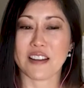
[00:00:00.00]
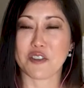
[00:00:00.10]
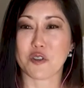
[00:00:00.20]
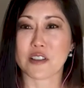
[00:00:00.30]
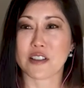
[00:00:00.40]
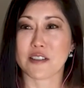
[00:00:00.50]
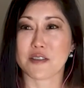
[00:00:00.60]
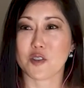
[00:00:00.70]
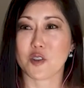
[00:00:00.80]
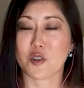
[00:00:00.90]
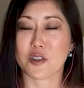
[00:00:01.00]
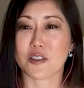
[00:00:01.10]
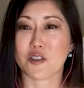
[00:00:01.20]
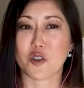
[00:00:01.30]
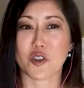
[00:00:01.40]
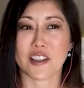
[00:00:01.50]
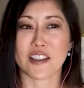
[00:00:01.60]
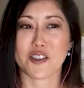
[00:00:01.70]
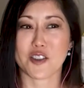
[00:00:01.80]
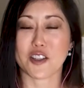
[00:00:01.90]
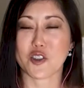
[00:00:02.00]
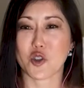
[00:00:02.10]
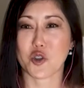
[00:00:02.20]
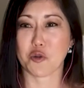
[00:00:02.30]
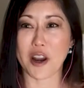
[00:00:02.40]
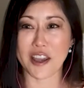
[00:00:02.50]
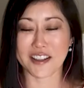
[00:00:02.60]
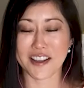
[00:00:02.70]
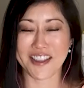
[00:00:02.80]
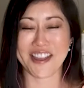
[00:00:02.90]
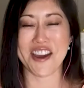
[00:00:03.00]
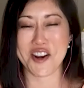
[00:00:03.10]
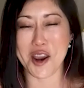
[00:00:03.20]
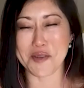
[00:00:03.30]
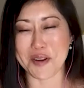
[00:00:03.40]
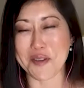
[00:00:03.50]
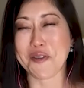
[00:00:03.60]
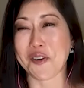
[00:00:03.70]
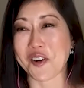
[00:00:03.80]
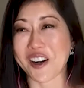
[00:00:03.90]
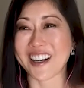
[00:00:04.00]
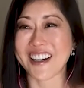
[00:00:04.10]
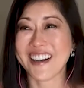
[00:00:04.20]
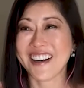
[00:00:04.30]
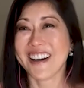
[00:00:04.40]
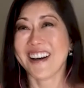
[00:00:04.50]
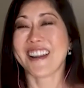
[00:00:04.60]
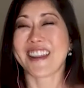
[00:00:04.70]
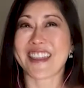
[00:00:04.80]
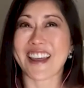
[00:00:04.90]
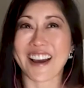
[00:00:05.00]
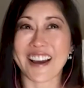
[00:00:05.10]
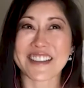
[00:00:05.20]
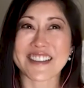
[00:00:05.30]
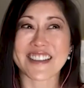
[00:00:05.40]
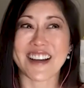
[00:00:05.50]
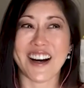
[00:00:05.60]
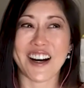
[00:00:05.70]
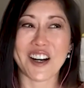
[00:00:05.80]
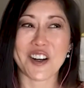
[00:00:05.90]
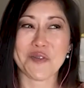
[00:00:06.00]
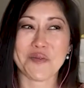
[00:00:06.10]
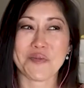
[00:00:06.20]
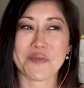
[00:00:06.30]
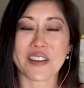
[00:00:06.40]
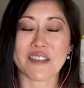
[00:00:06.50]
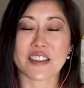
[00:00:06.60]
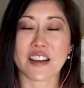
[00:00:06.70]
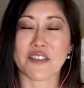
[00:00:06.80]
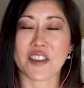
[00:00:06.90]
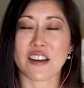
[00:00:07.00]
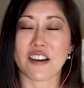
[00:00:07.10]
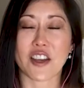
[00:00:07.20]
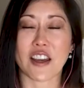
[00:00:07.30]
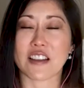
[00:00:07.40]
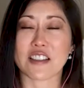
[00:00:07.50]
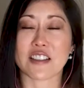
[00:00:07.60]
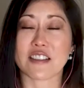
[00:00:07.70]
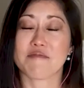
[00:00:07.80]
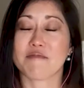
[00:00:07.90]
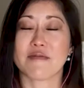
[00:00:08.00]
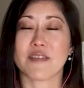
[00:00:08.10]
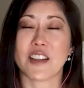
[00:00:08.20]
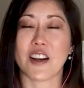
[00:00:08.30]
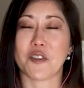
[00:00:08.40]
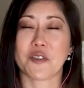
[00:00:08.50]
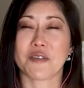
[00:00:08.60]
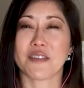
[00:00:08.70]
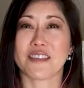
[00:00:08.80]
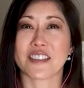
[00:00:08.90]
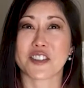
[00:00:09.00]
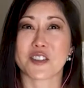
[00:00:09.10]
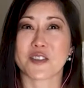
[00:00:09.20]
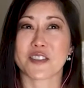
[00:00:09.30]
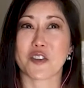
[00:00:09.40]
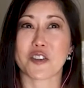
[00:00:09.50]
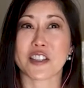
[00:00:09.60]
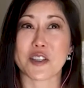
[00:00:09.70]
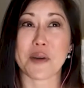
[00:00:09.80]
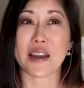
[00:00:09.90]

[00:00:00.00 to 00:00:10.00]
there was usually such dread the night before that it was kind of like, okay, I just go to sleep. I